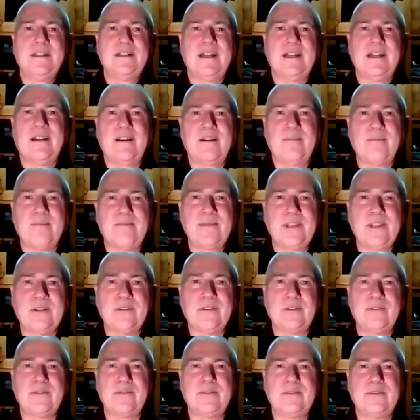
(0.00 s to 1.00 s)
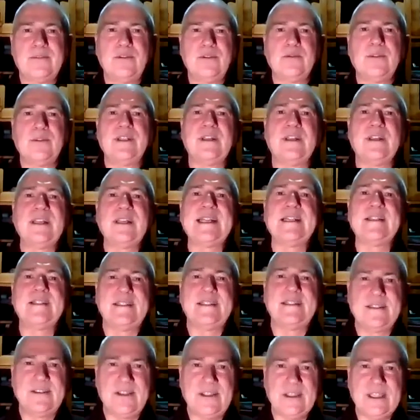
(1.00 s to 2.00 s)
doing the things
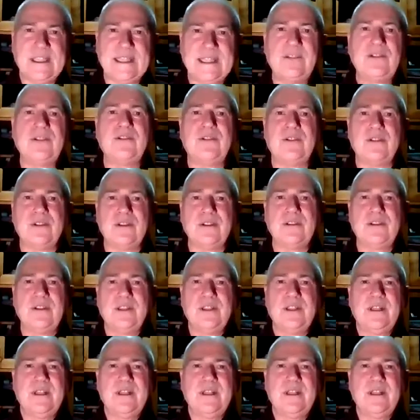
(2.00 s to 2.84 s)
that you need to do